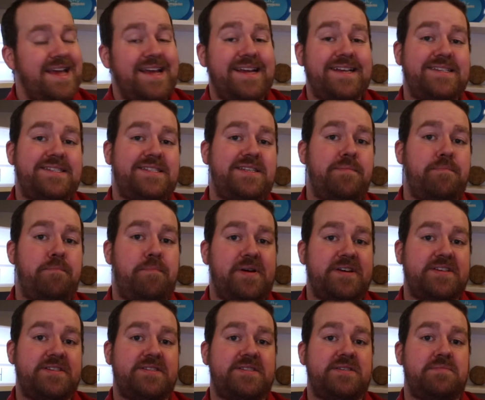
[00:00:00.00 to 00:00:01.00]
is the
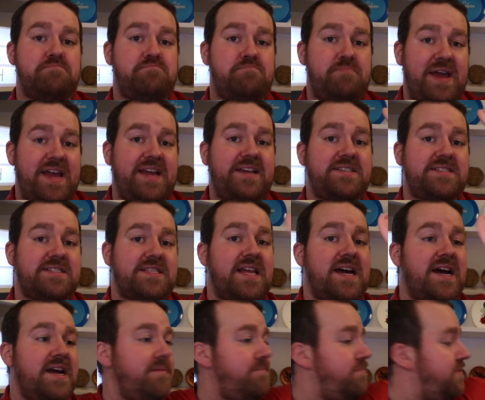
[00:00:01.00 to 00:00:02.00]
best
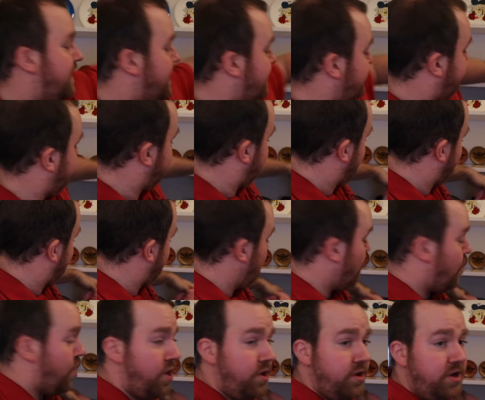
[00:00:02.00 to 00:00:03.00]
baseline plastic
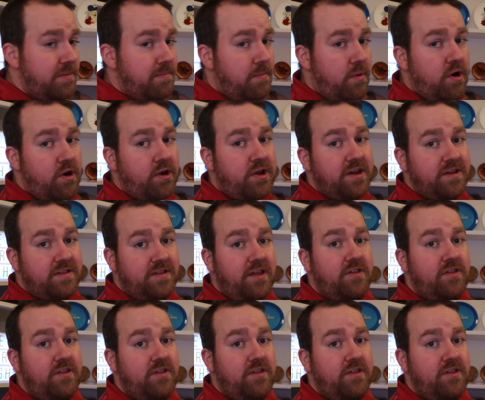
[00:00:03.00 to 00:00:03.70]
on the market.